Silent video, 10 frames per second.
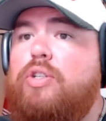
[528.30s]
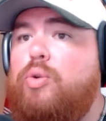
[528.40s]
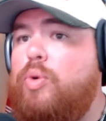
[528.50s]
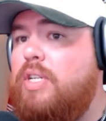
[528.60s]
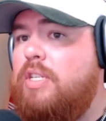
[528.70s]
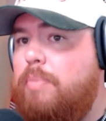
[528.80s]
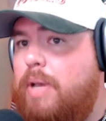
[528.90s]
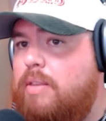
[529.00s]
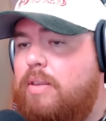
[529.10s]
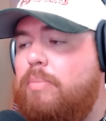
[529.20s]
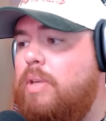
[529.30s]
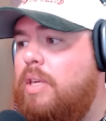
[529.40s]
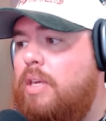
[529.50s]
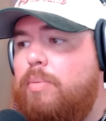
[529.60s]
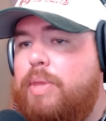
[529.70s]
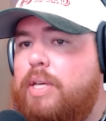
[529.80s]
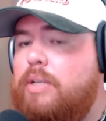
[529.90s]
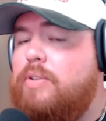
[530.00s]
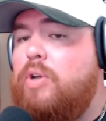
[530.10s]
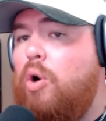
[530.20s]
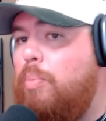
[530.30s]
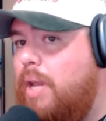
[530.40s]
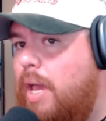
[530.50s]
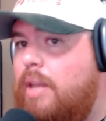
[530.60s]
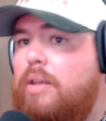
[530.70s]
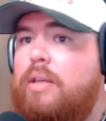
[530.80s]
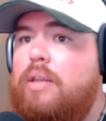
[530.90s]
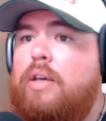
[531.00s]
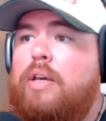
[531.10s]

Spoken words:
You expect him to keep things open-ended.